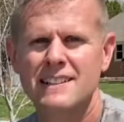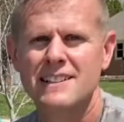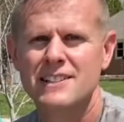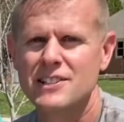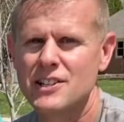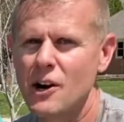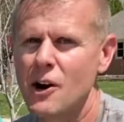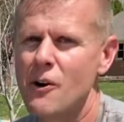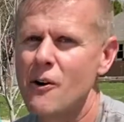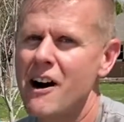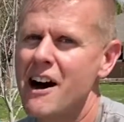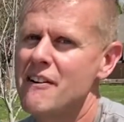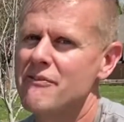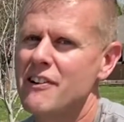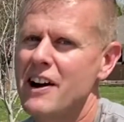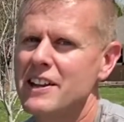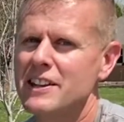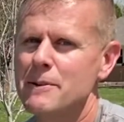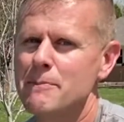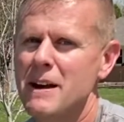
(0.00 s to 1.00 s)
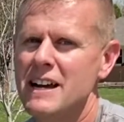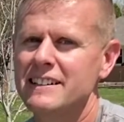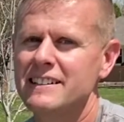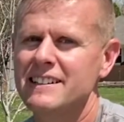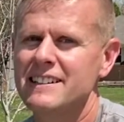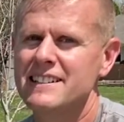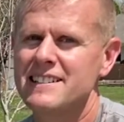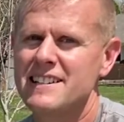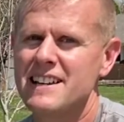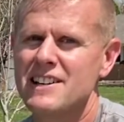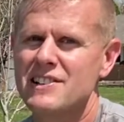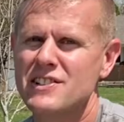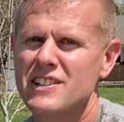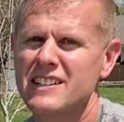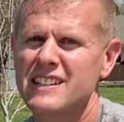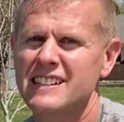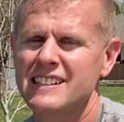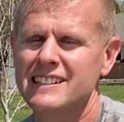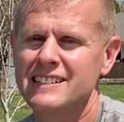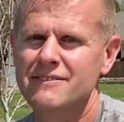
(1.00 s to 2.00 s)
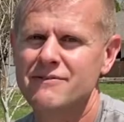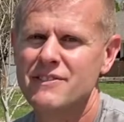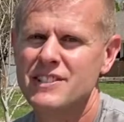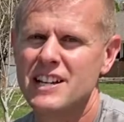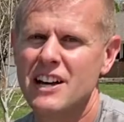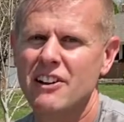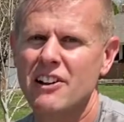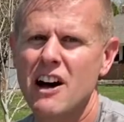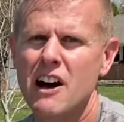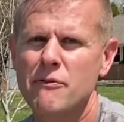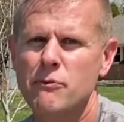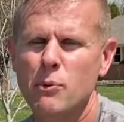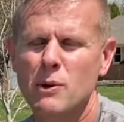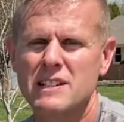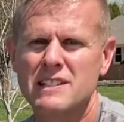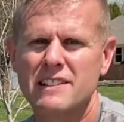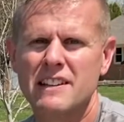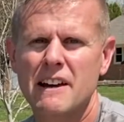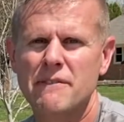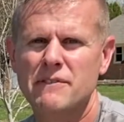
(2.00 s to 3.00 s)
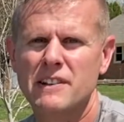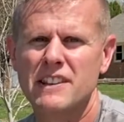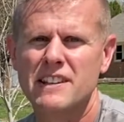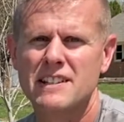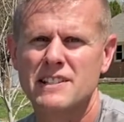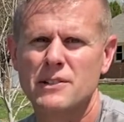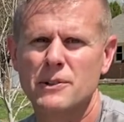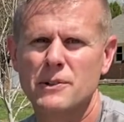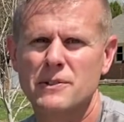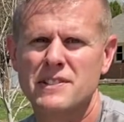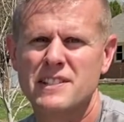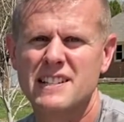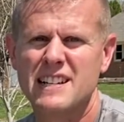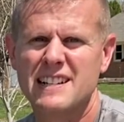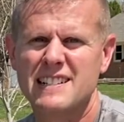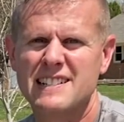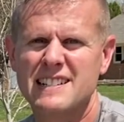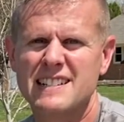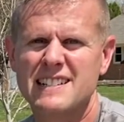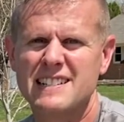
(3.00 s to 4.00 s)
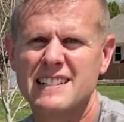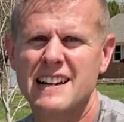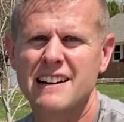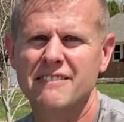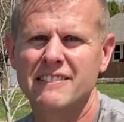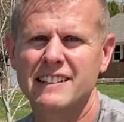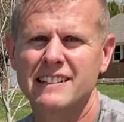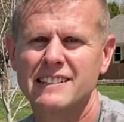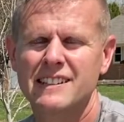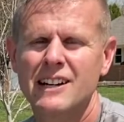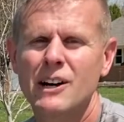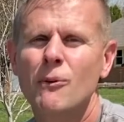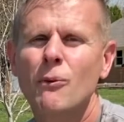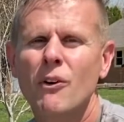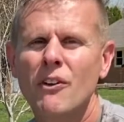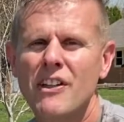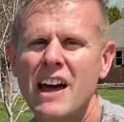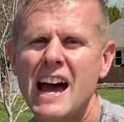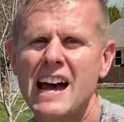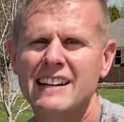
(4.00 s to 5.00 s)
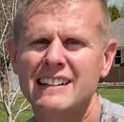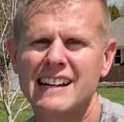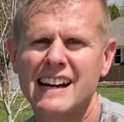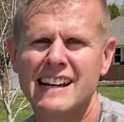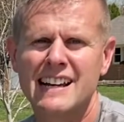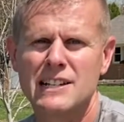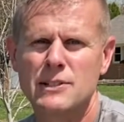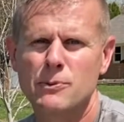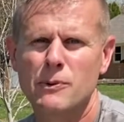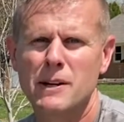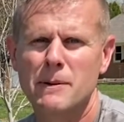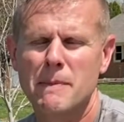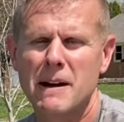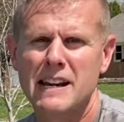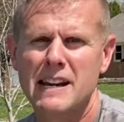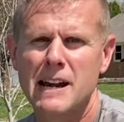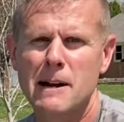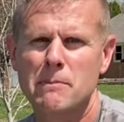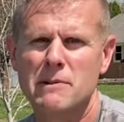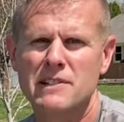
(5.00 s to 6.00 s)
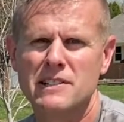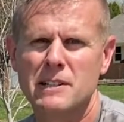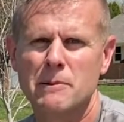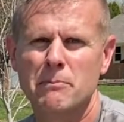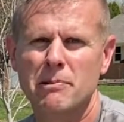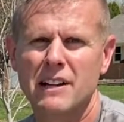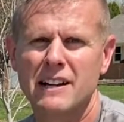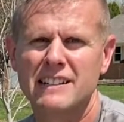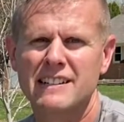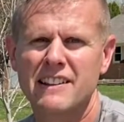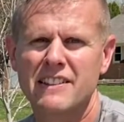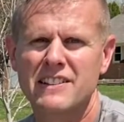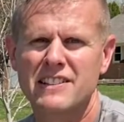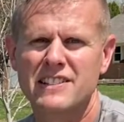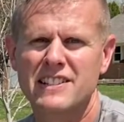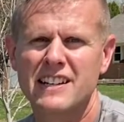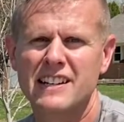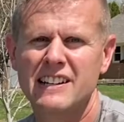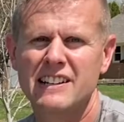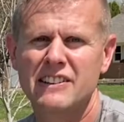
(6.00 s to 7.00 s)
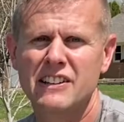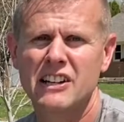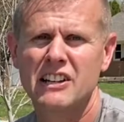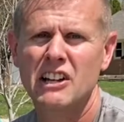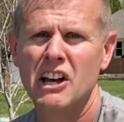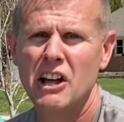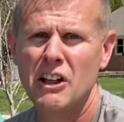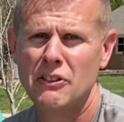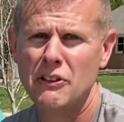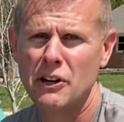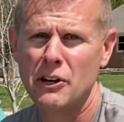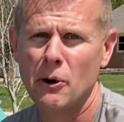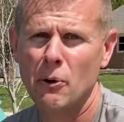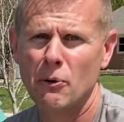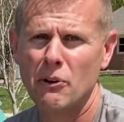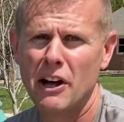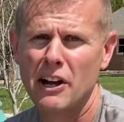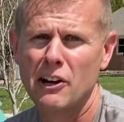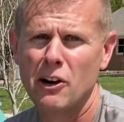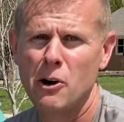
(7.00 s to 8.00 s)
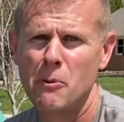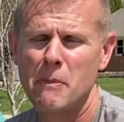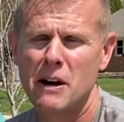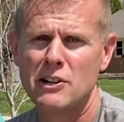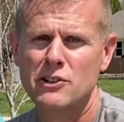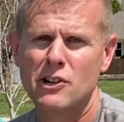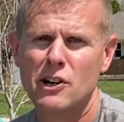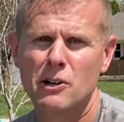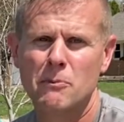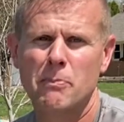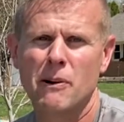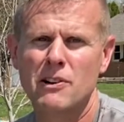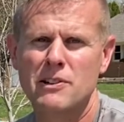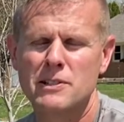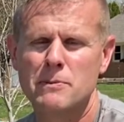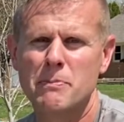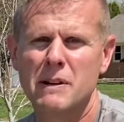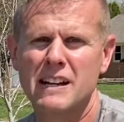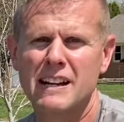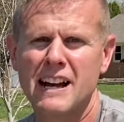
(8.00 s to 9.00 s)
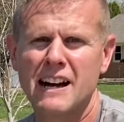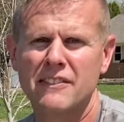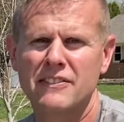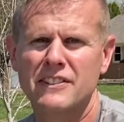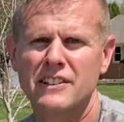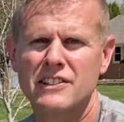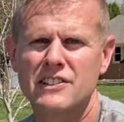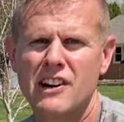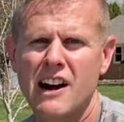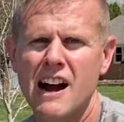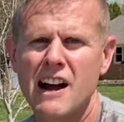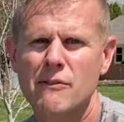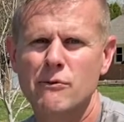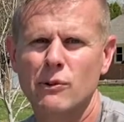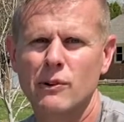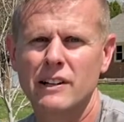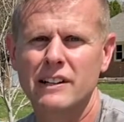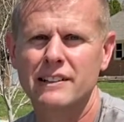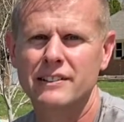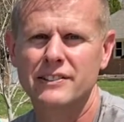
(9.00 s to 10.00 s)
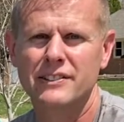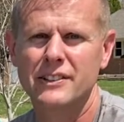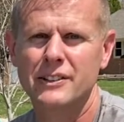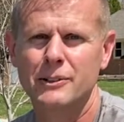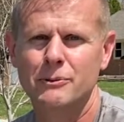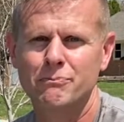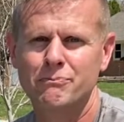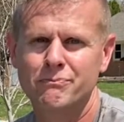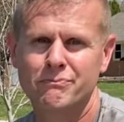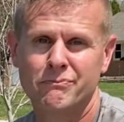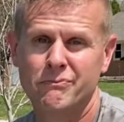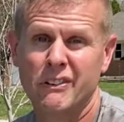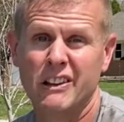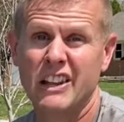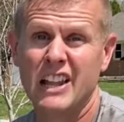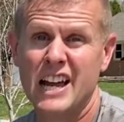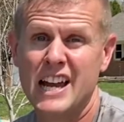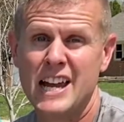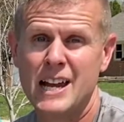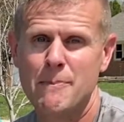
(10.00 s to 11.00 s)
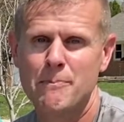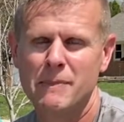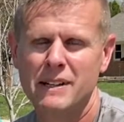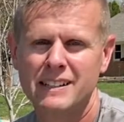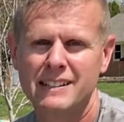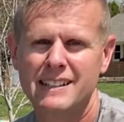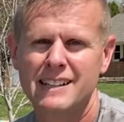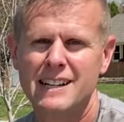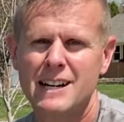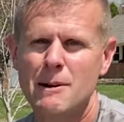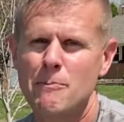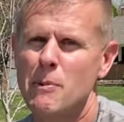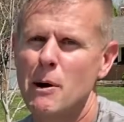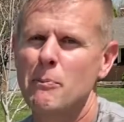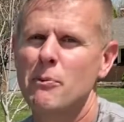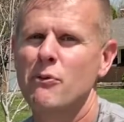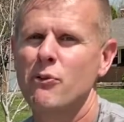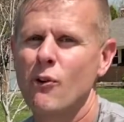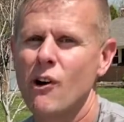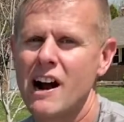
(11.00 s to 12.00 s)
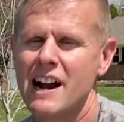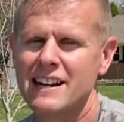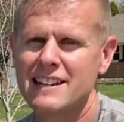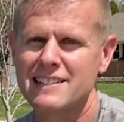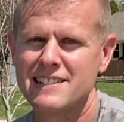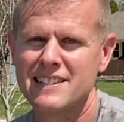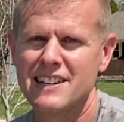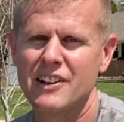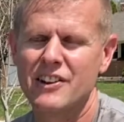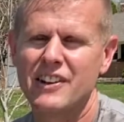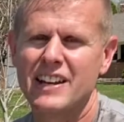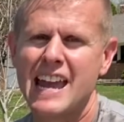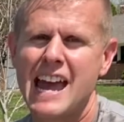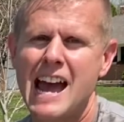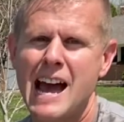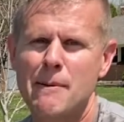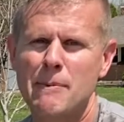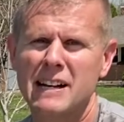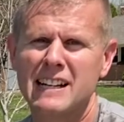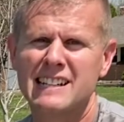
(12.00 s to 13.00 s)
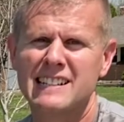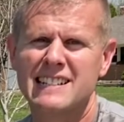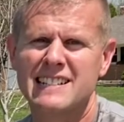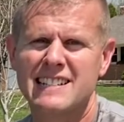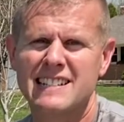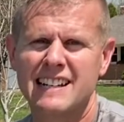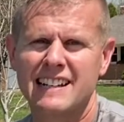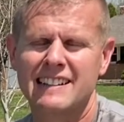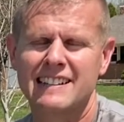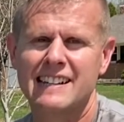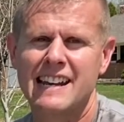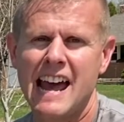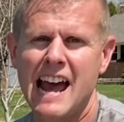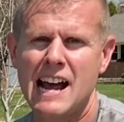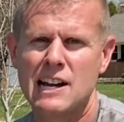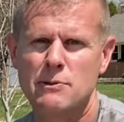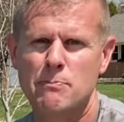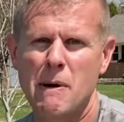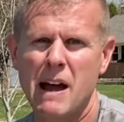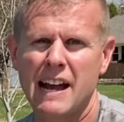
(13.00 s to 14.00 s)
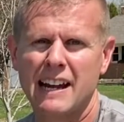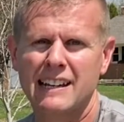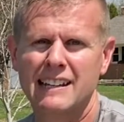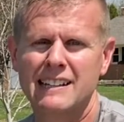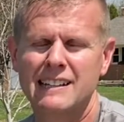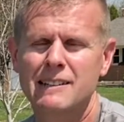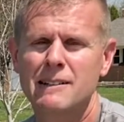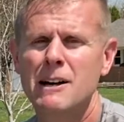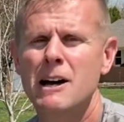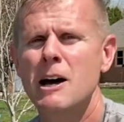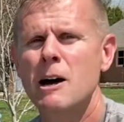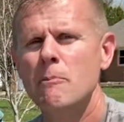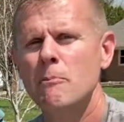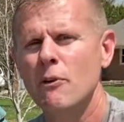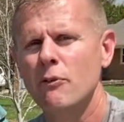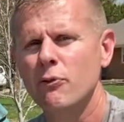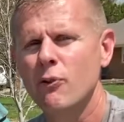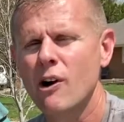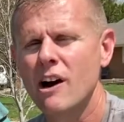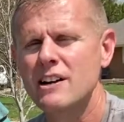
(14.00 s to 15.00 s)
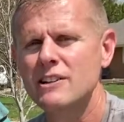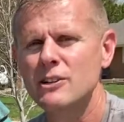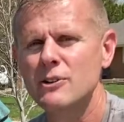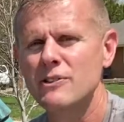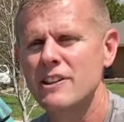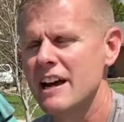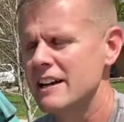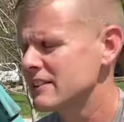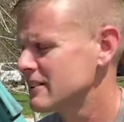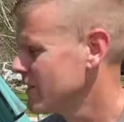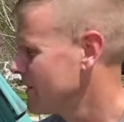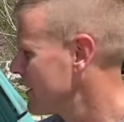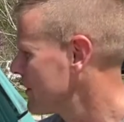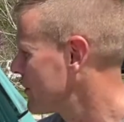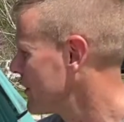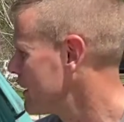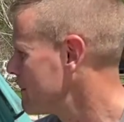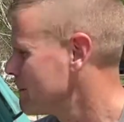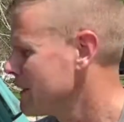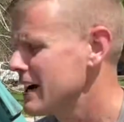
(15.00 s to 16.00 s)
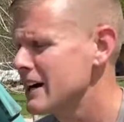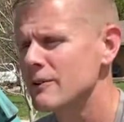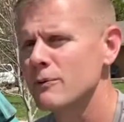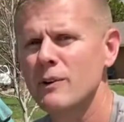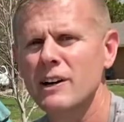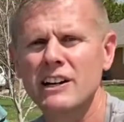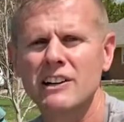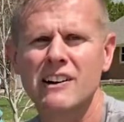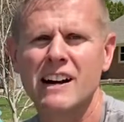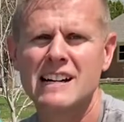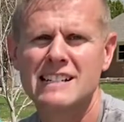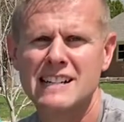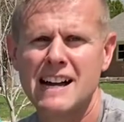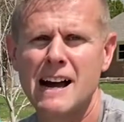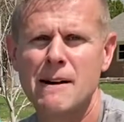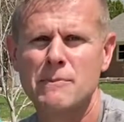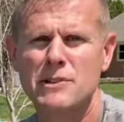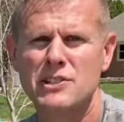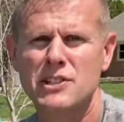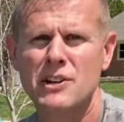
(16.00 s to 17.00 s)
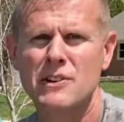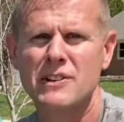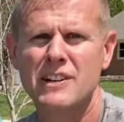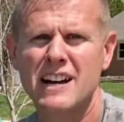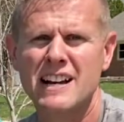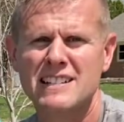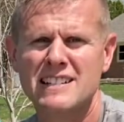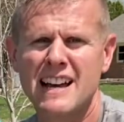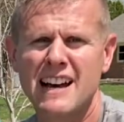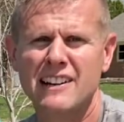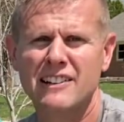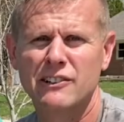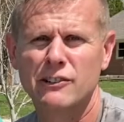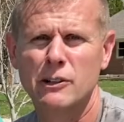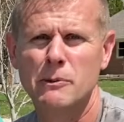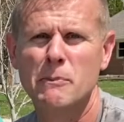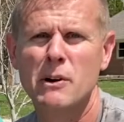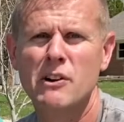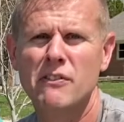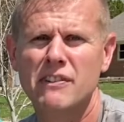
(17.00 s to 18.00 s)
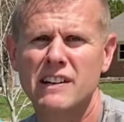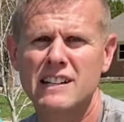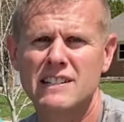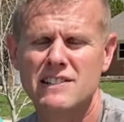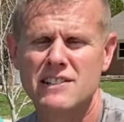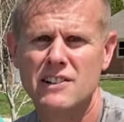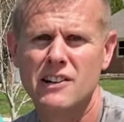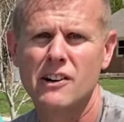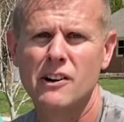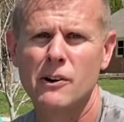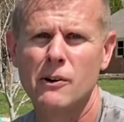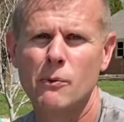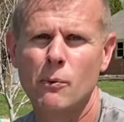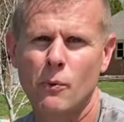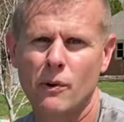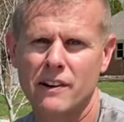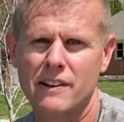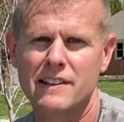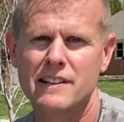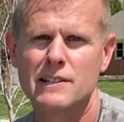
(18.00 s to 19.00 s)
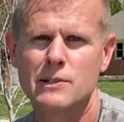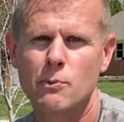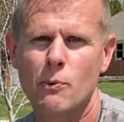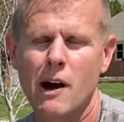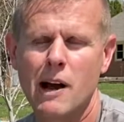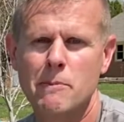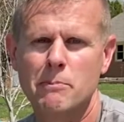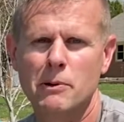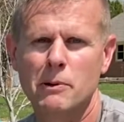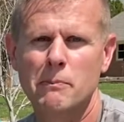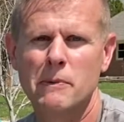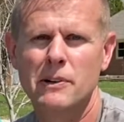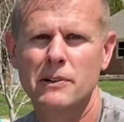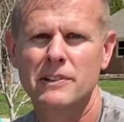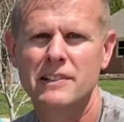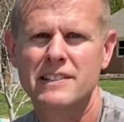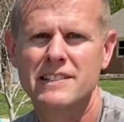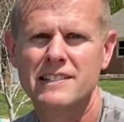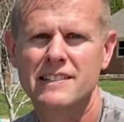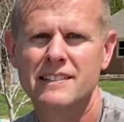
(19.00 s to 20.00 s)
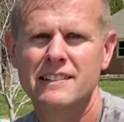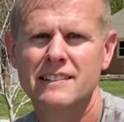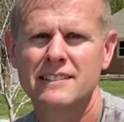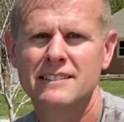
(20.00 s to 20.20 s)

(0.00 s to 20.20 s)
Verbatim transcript: So I finally made the decision to sell off what's left of this old 67. Well, that and I guess one of my neighbors complained to the city that they don't like all my truck parts being out in the driveway, so lame. But before I can sell the cab, I need to stick the dash back in it. Before I do that though, I thought, man, what a great time to show you guys how to remove and install one of these wiper motors.